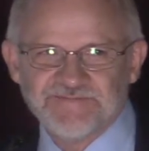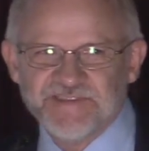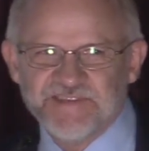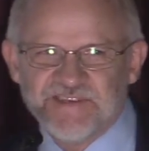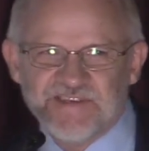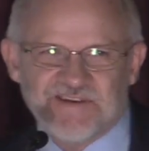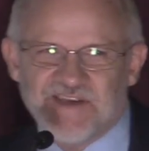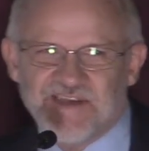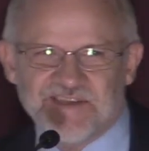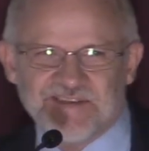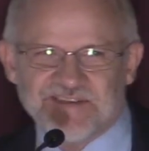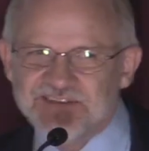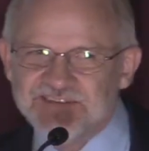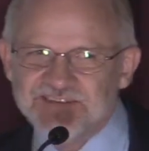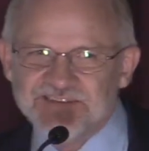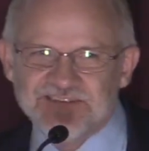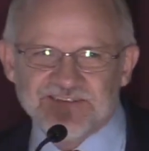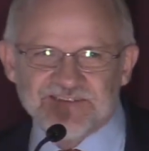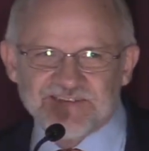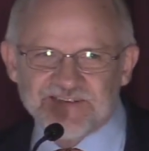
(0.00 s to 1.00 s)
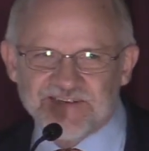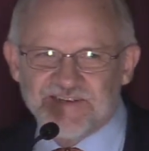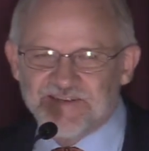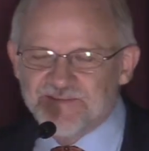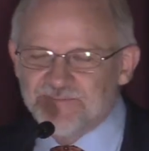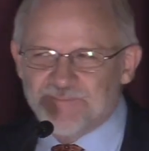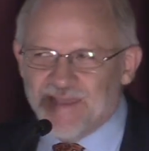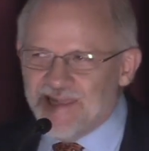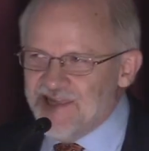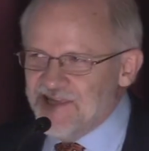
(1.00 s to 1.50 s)
You know, I kind
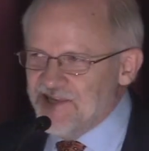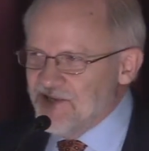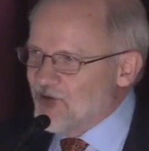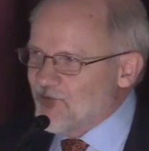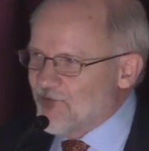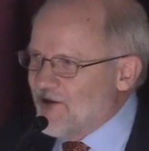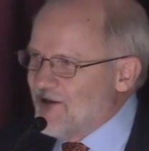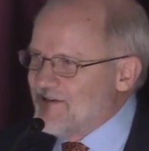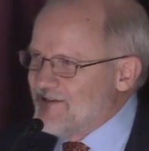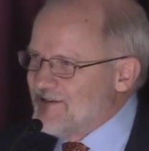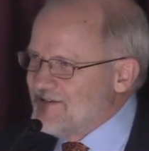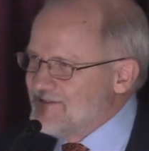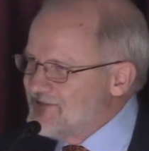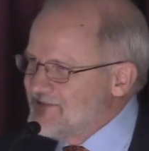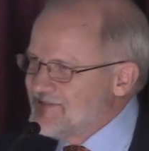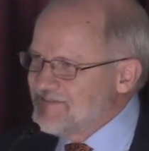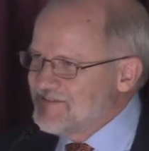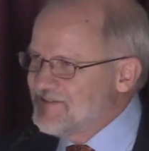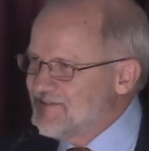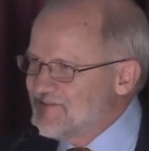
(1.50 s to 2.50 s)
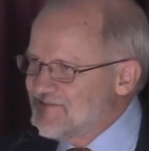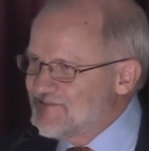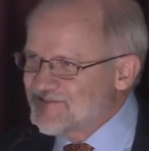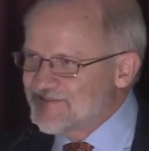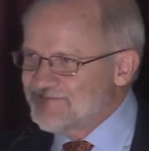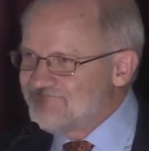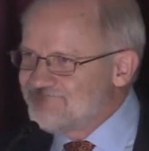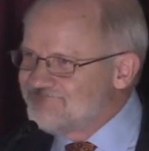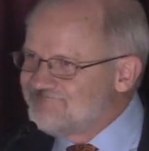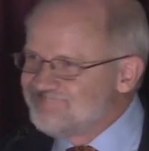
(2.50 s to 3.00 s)
of pay to run it. You know, there's,